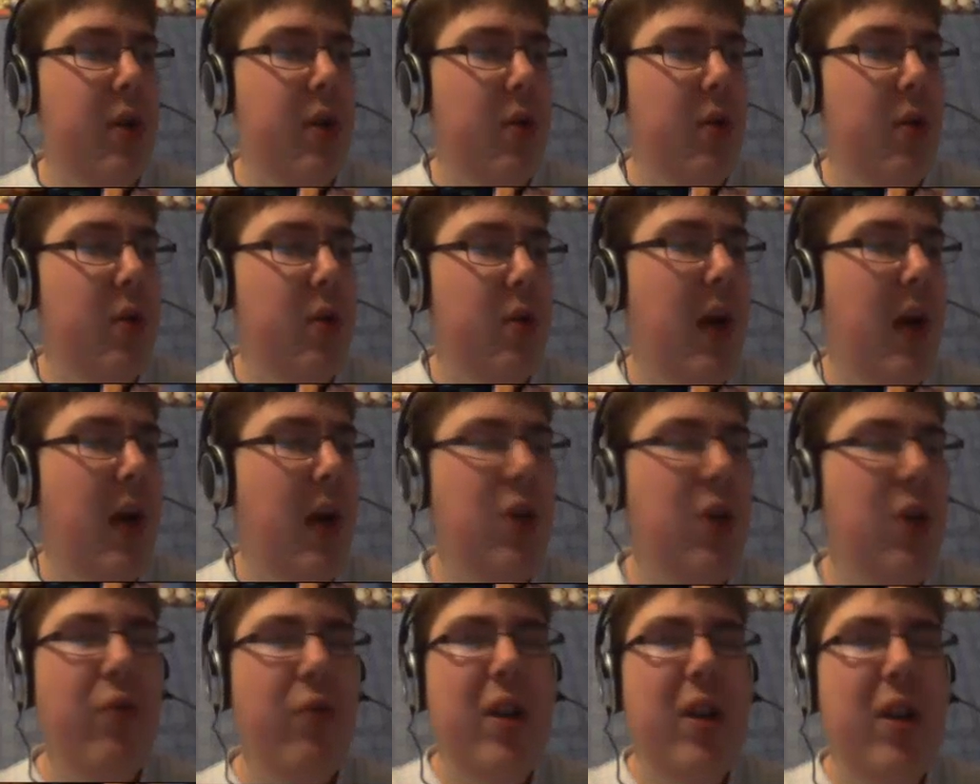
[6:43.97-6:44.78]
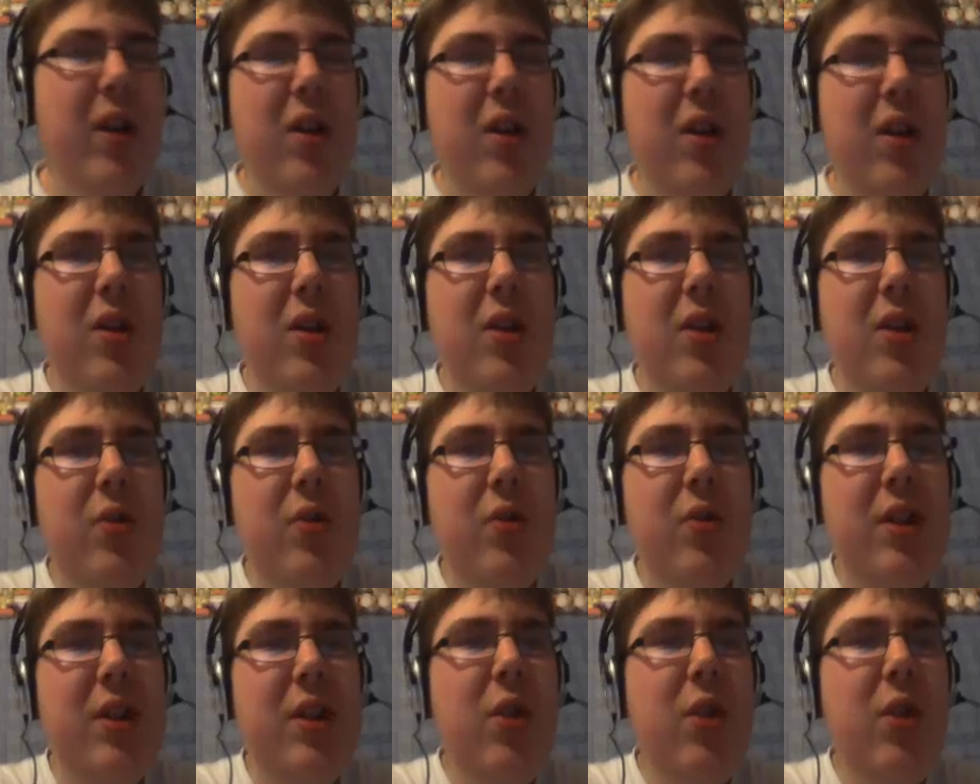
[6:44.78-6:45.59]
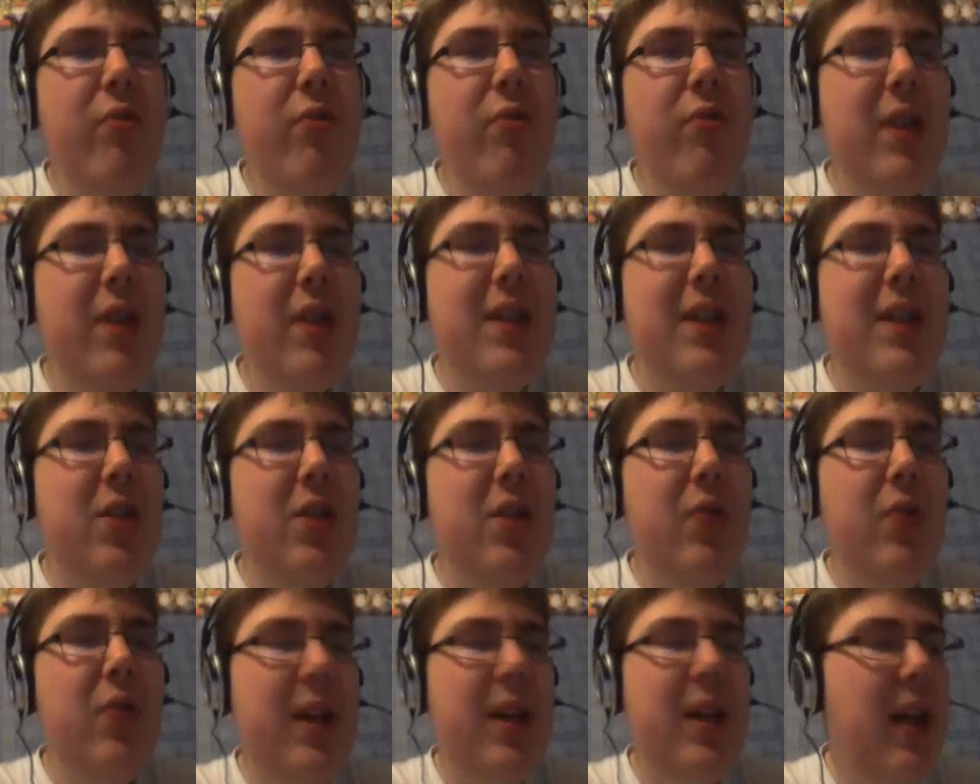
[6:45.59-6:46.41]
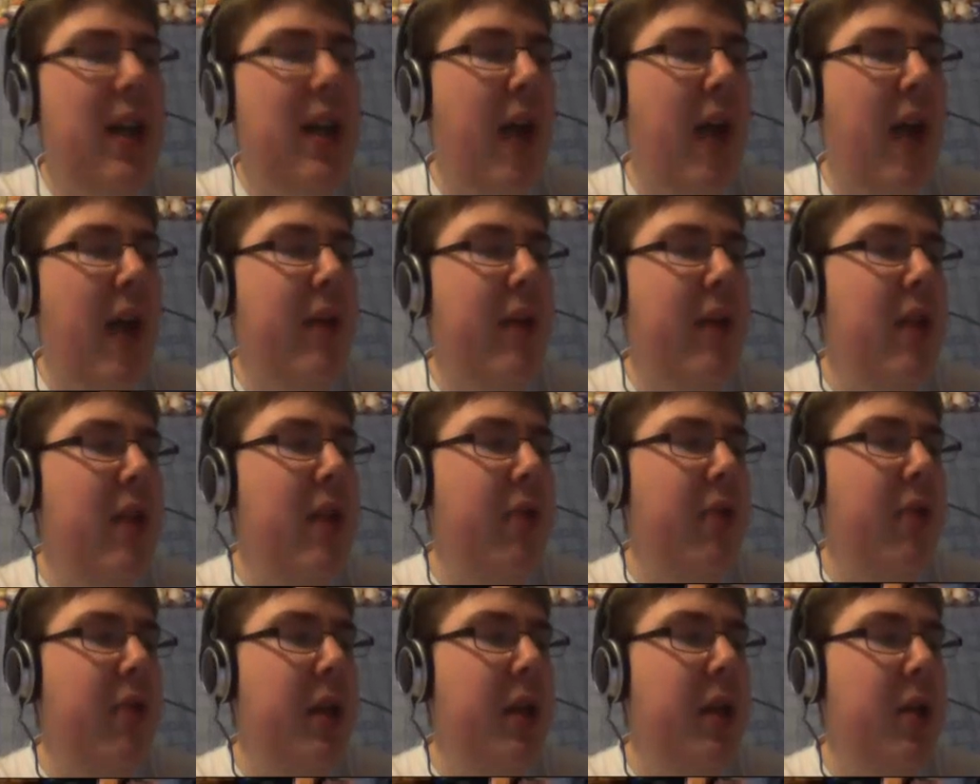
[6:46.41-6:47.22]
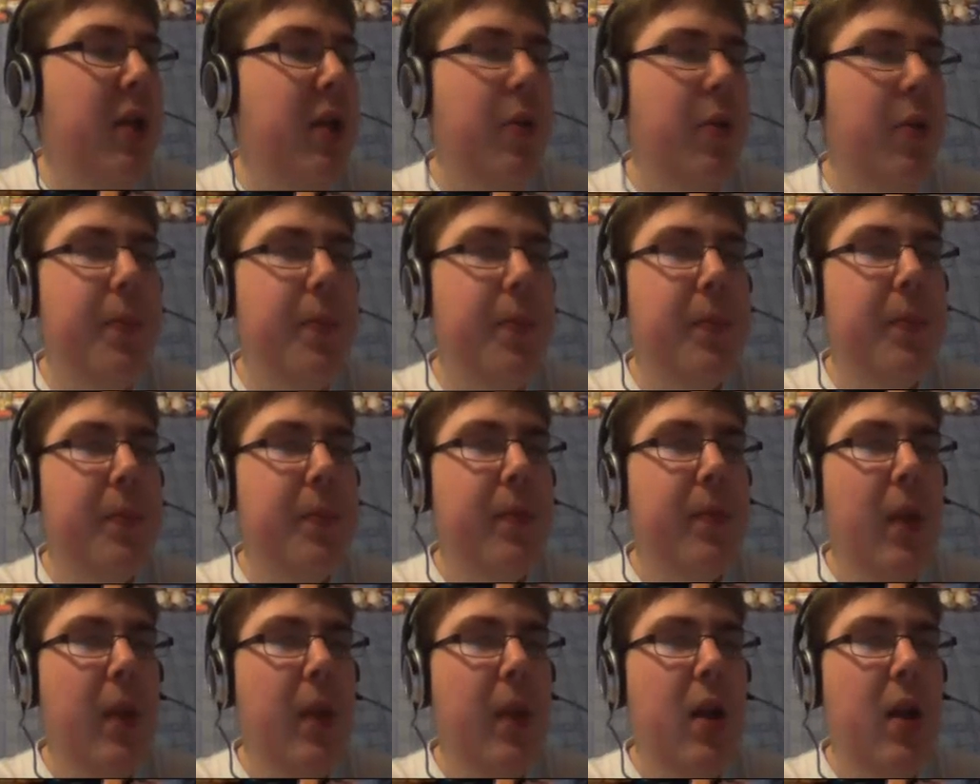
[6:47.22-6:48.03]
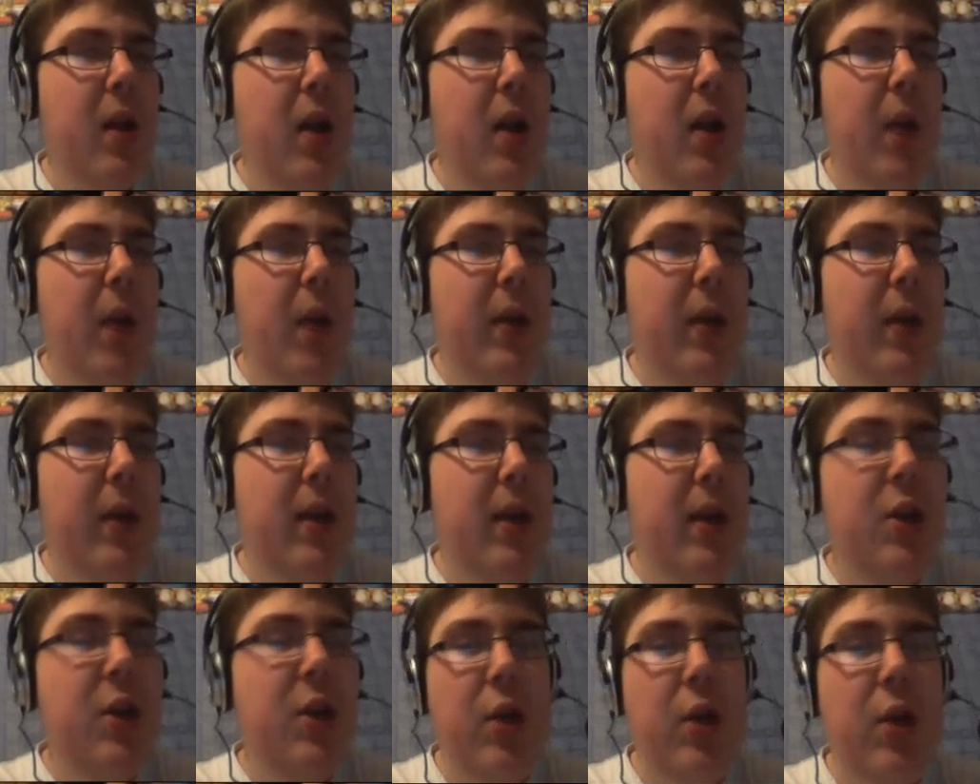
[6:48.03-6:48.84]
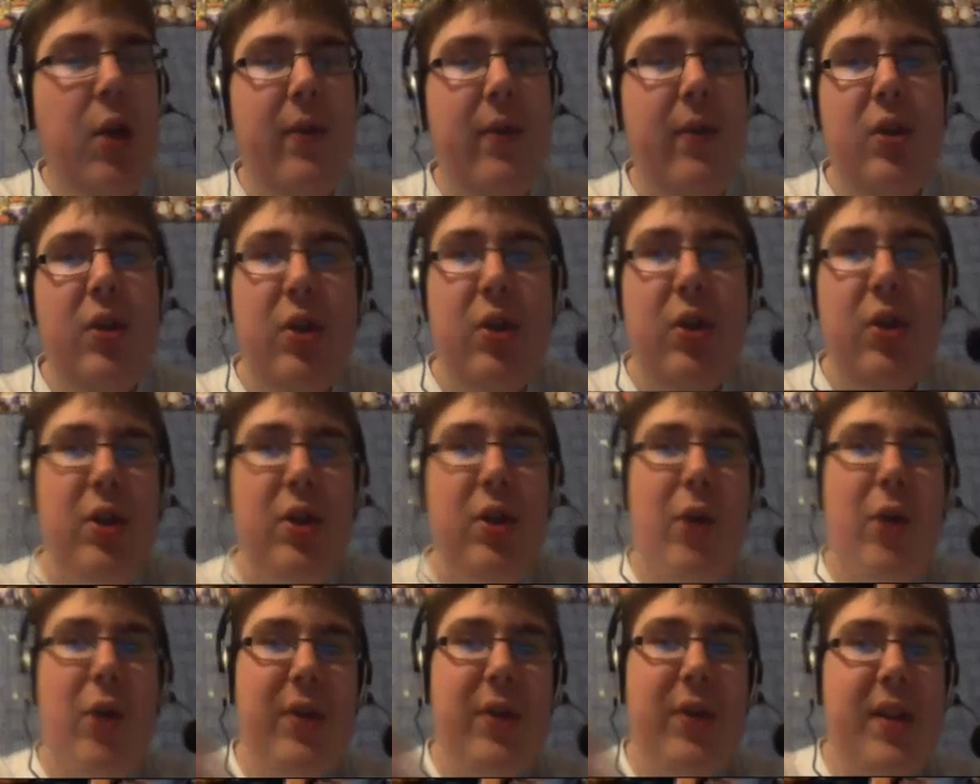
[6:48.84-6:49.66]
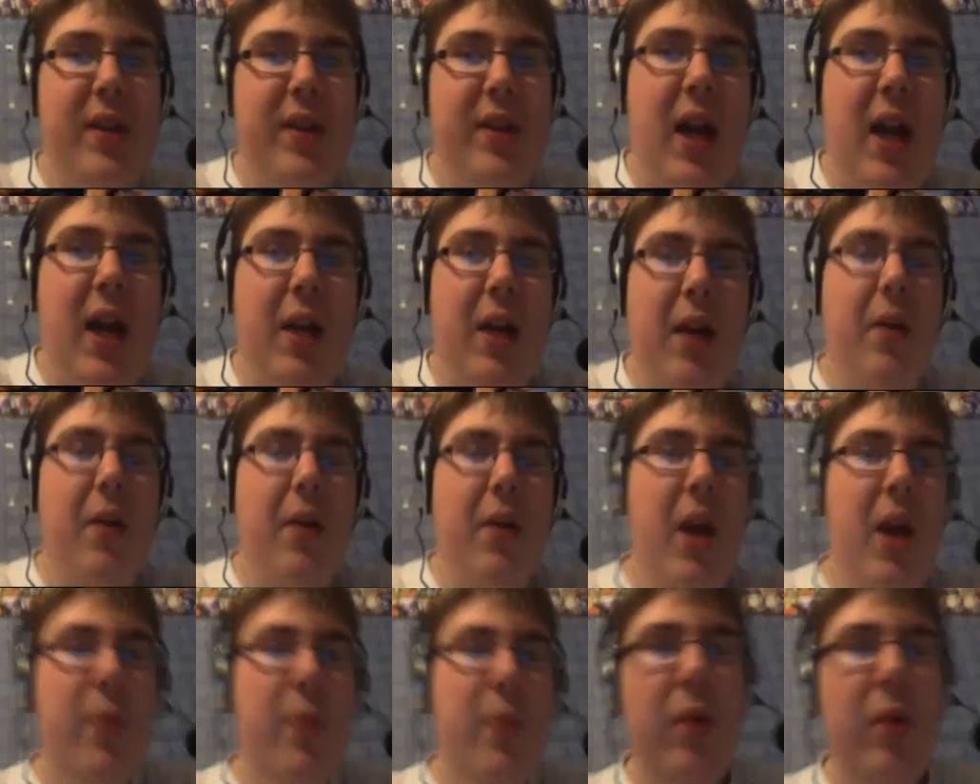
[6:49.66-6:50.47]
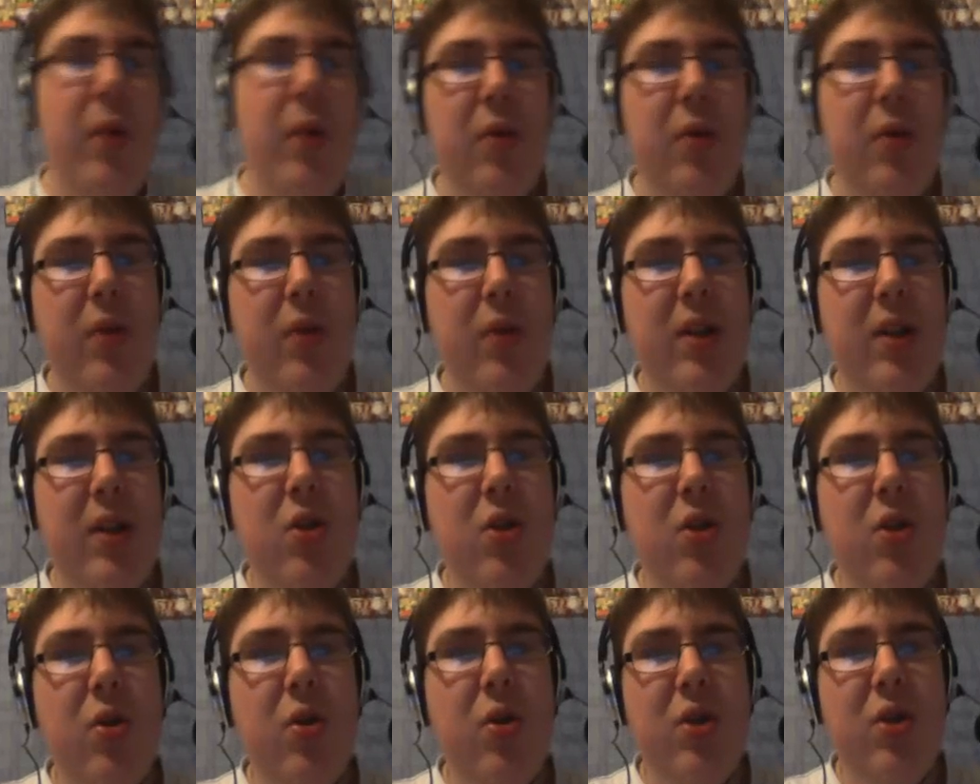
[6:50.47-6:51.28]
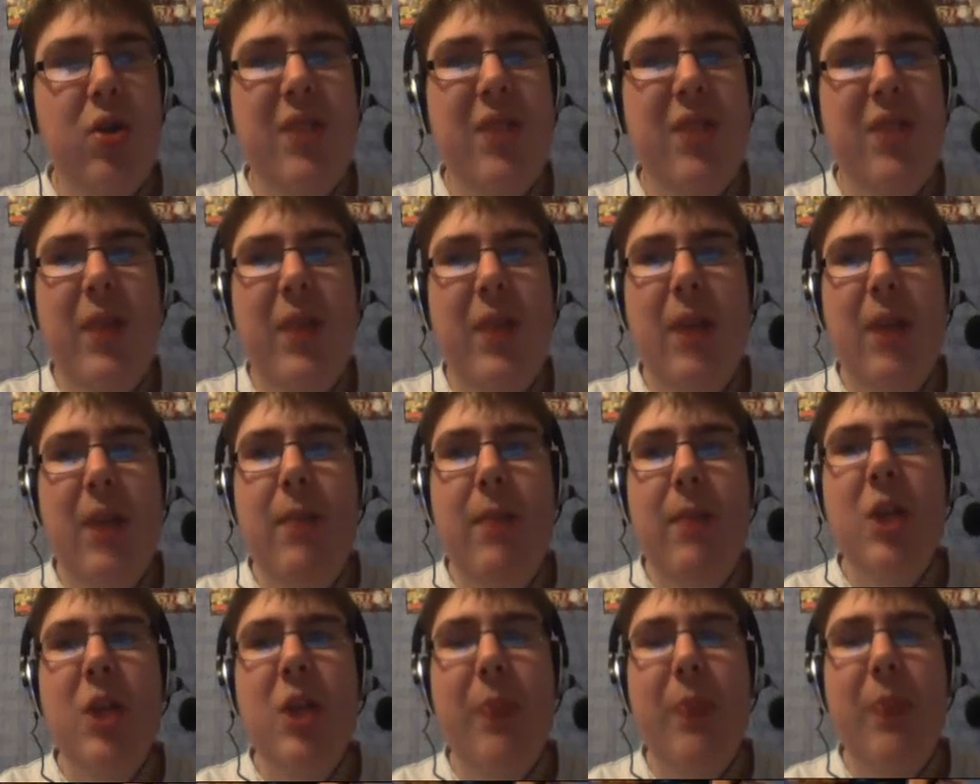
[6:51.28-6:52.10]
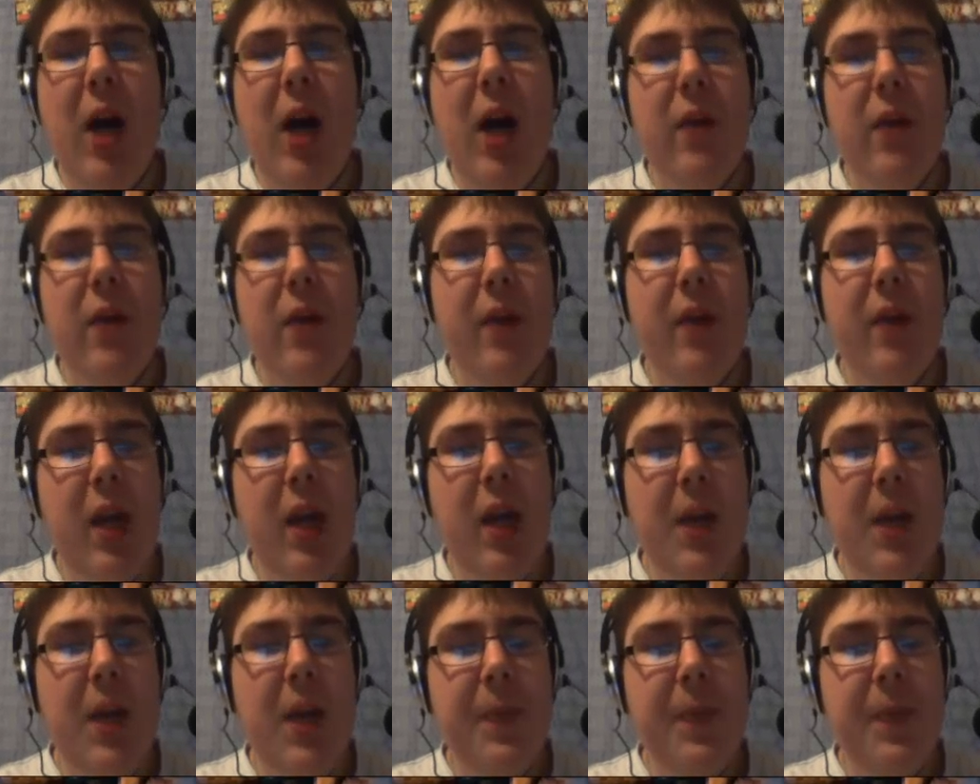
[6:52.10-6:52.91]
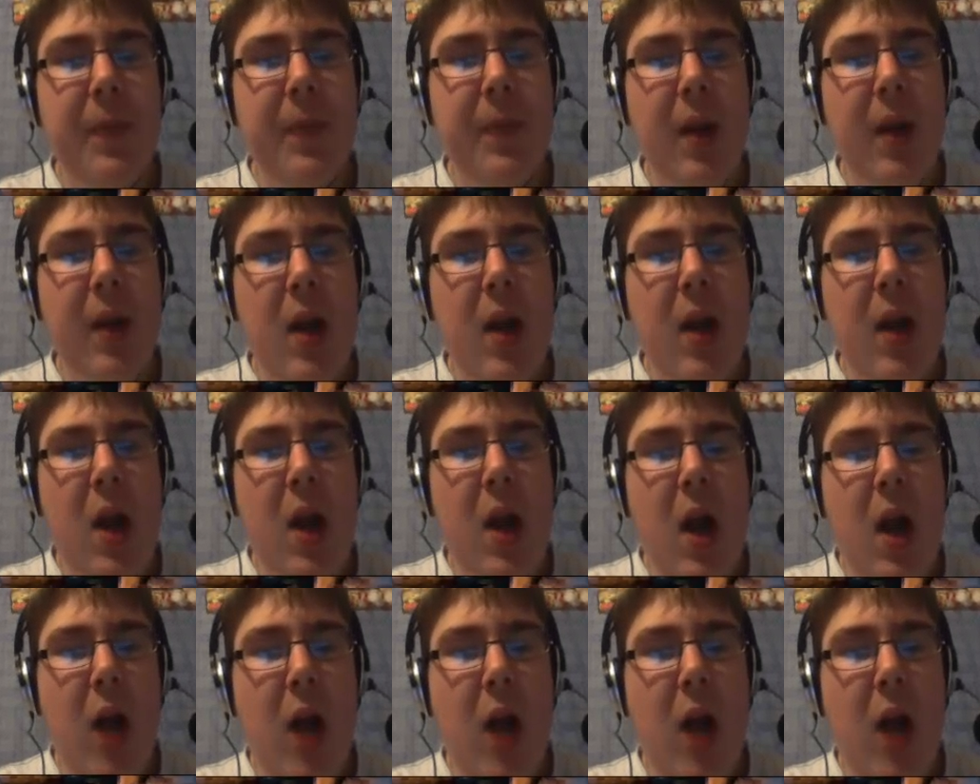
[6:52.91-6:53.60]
I don't think they would do it. I don't, you don't like need to have it in really. I mean, yes, you could have it just like on the side there, but it's not, it doesn't have to be like a major part of the game.